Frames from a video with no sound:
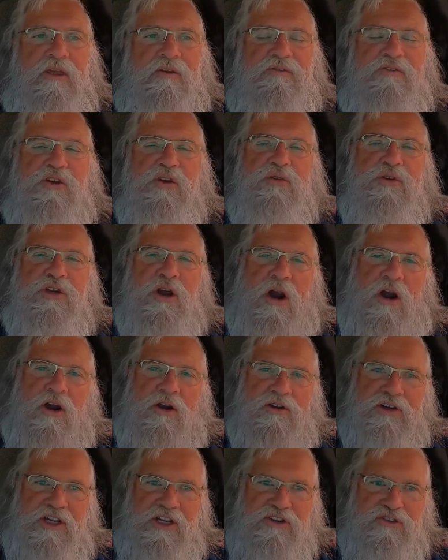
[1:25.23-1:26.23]
if you
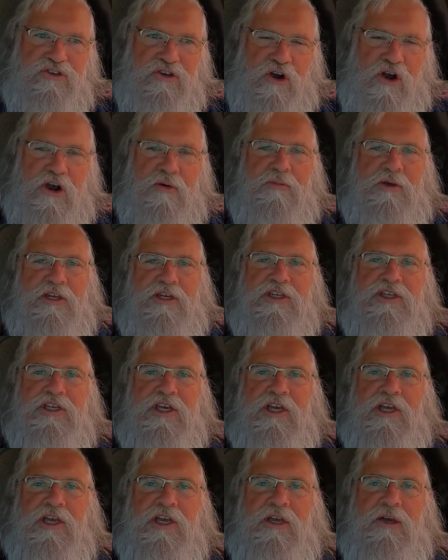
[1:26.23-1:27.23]
are
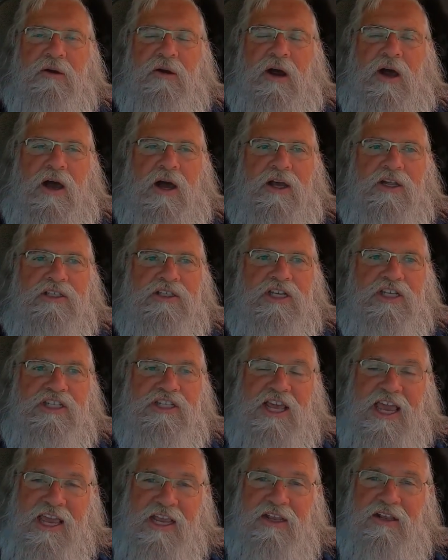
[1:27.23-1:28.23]
determined to
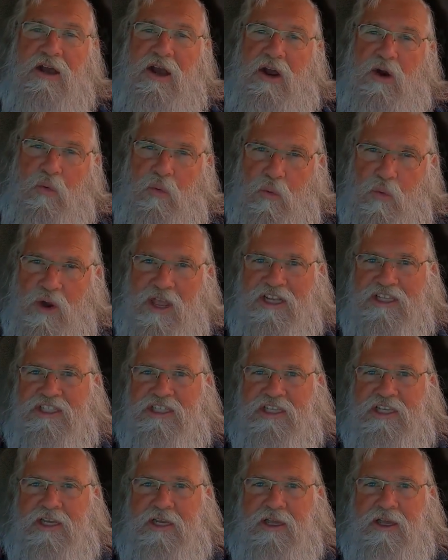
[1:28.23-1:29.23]
take a
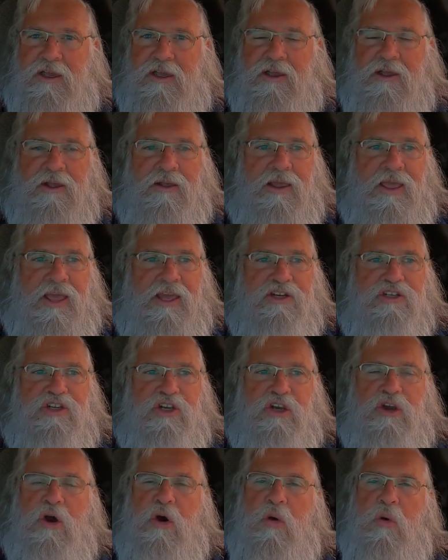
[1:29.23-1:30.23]
risk and
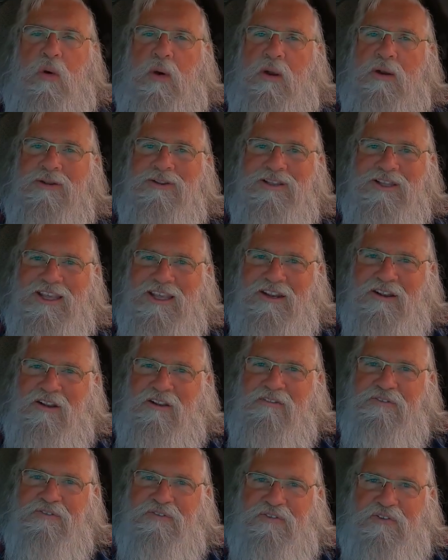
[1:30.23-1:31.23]
to go a
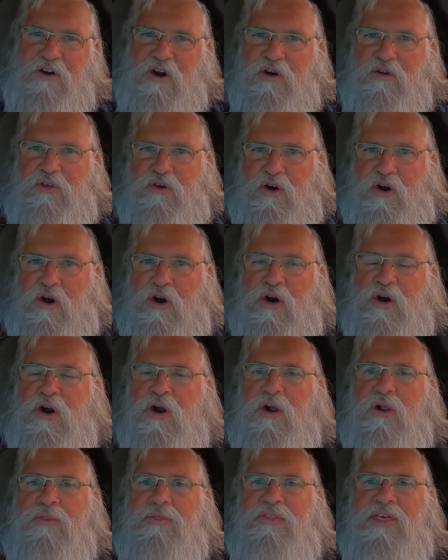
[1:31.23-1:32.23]
little further
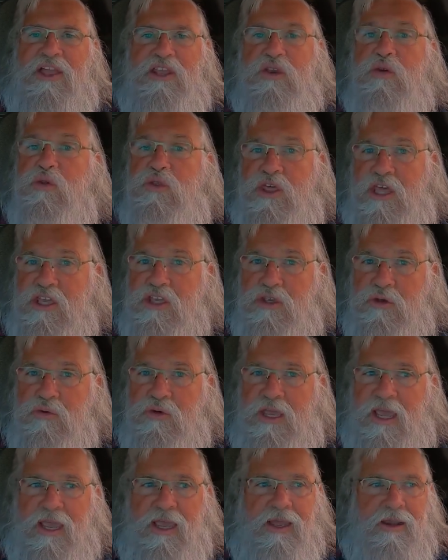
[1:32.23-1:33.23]
than you think
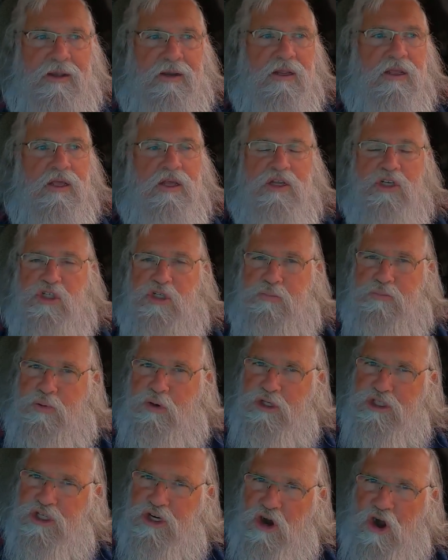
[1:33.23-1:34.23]
you can, to
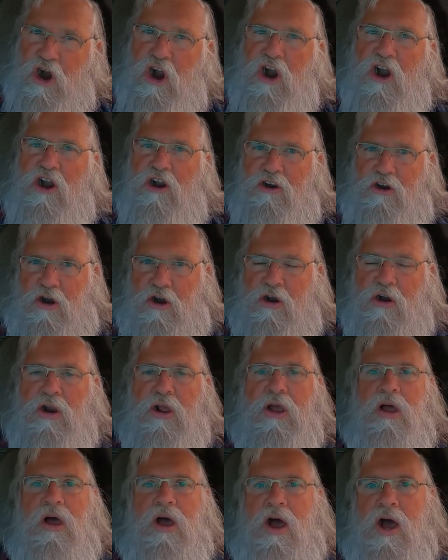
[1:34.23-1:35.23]
push harder
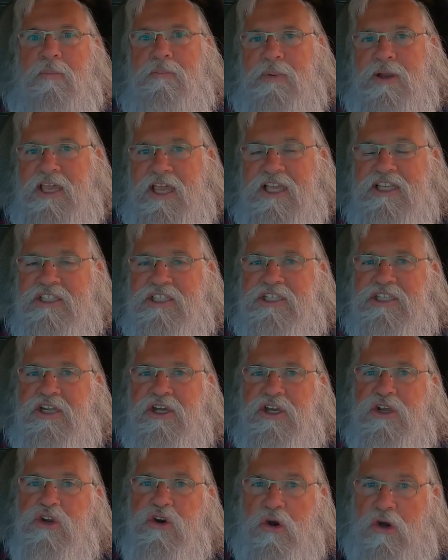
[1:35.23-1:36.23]
up
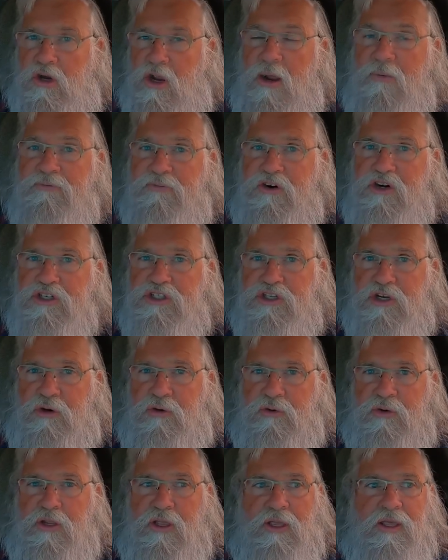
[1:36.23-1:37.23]
against your comfort
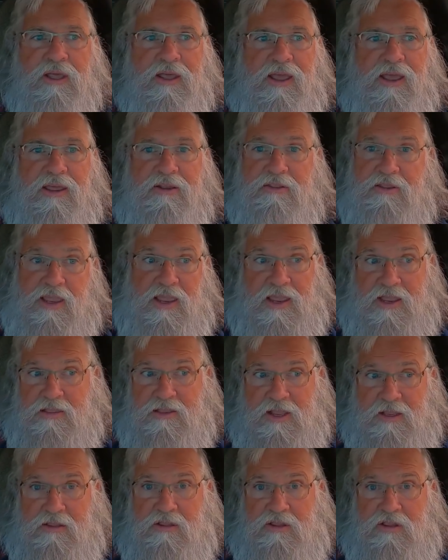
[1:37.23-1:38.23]
zone, and
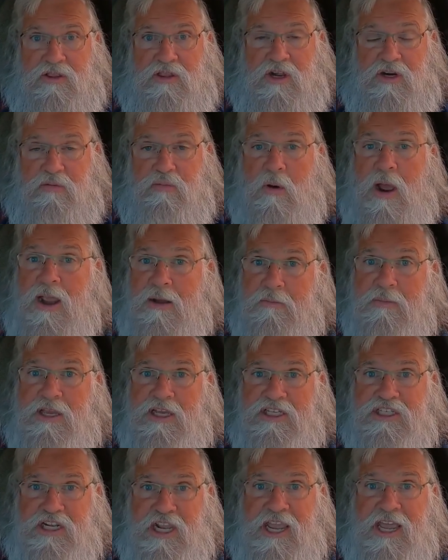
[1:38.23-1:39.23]
that there might
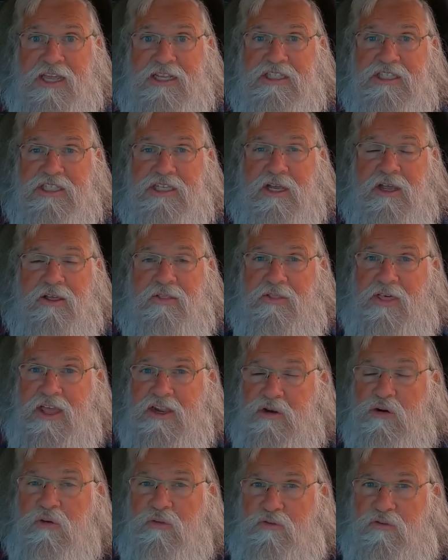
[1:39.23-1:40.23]
be a chance
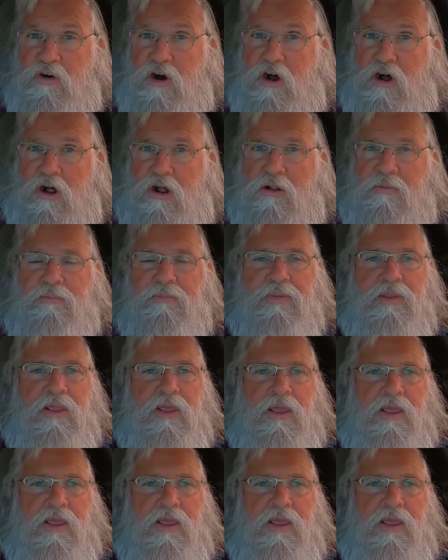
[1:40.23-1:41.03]
that you'll fall